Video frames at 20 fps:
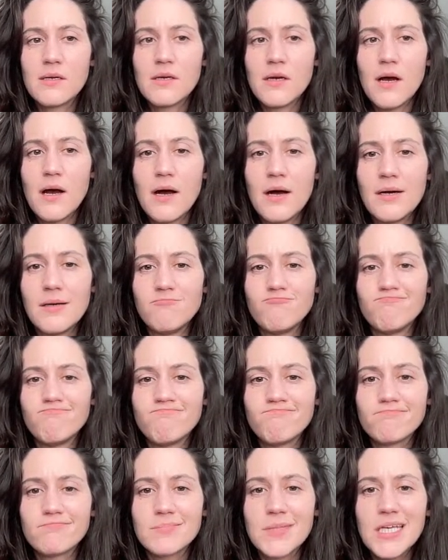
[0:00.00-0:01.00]

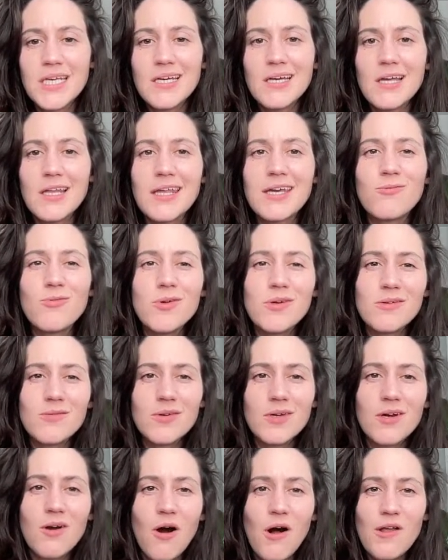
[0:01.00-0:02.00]
like we
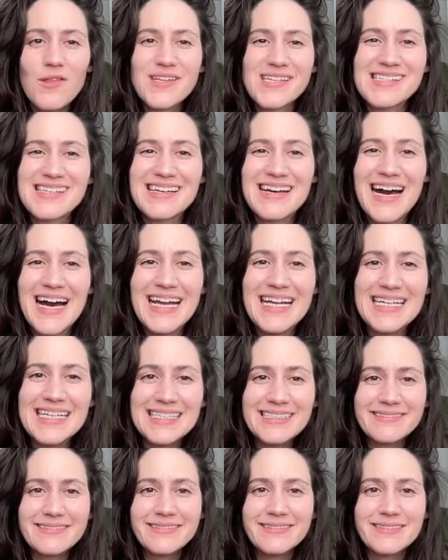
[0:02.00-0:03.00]
would call this
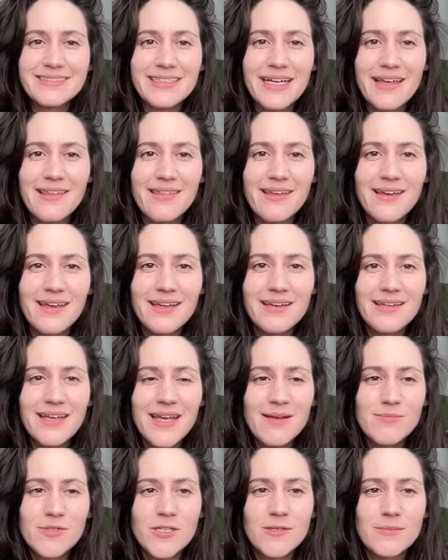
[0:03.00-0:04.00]
kiting, I think, in
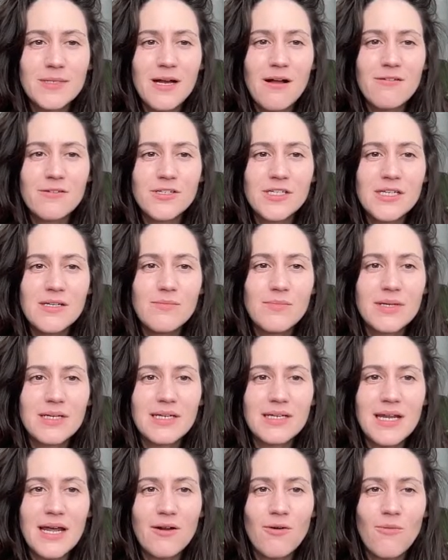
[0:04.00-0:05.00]
game terminology, but
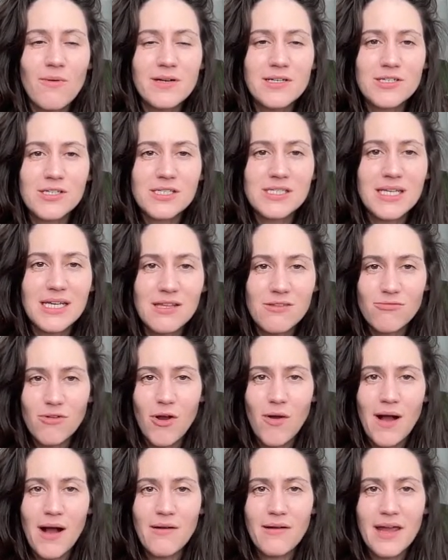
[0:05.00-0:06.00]
I don't want to just like throw
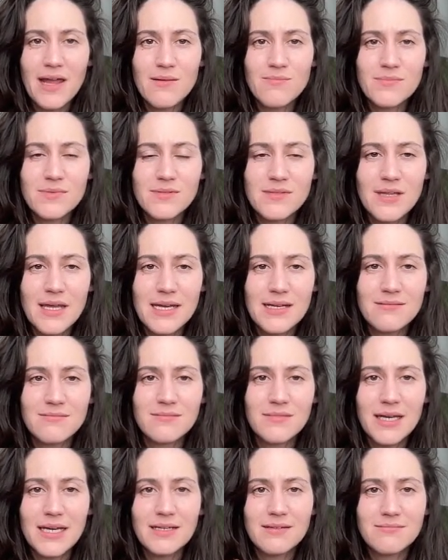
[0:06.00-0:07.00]
out game like
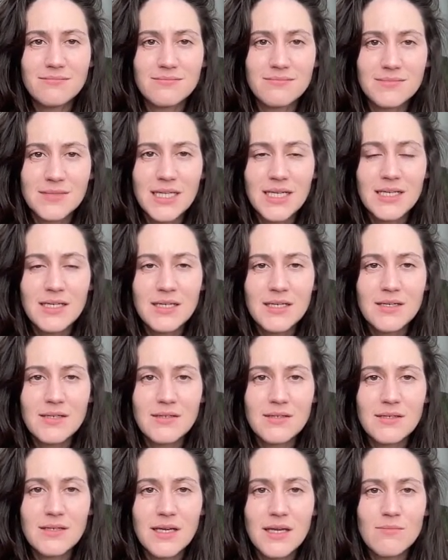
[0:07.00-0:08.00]

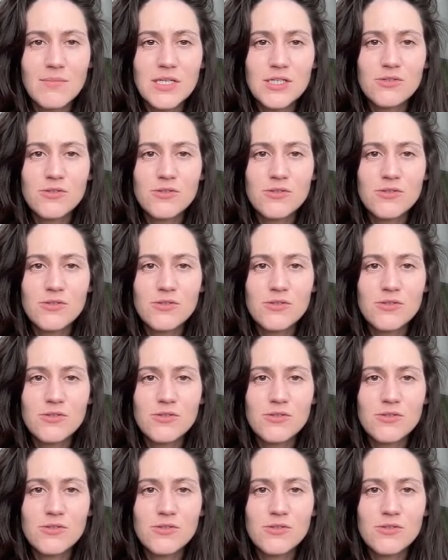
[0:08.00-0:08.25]
can be